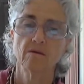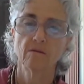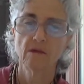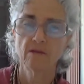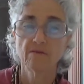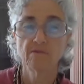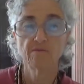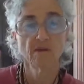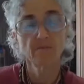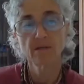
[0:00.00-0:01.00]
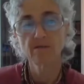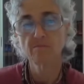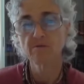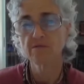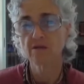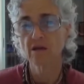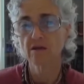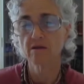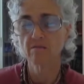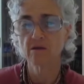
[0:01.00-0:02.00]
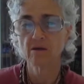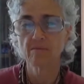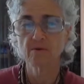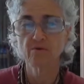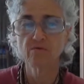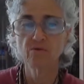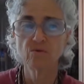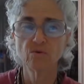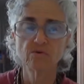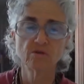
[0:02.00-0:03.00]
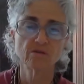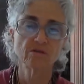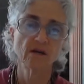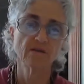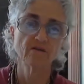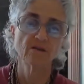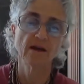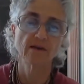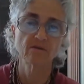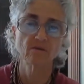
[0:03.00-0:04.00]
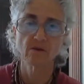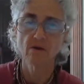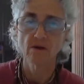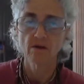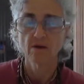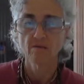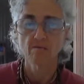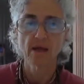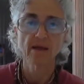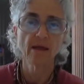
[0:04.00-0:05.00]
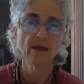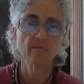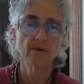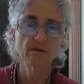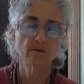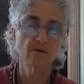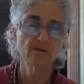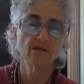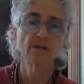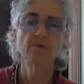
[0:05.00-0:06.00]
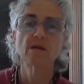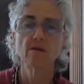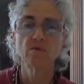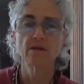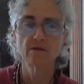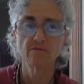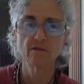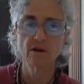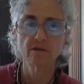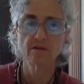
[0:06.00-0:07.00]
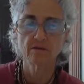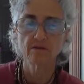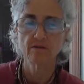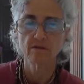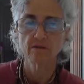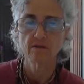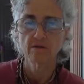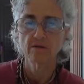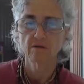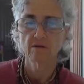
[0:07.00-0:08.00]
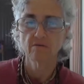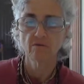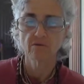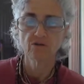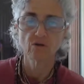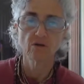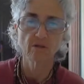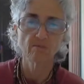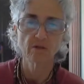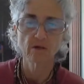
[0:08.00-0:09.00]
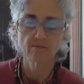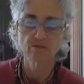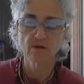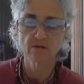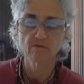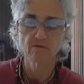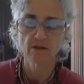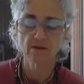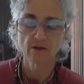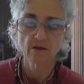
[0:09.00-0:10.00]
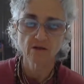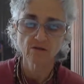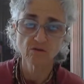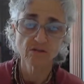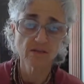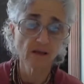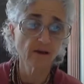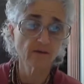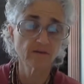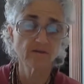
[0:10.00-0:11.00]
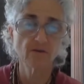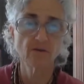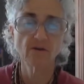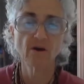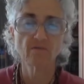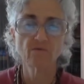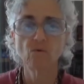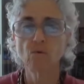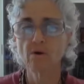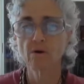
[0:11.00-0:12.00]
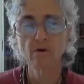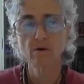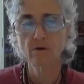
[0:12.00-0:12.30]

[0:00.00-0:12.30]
then even if they make some mistake, they become confused or sidetracked or bad habit, or become rectified. Very shortly becomes rectified. So these hills, they're not for,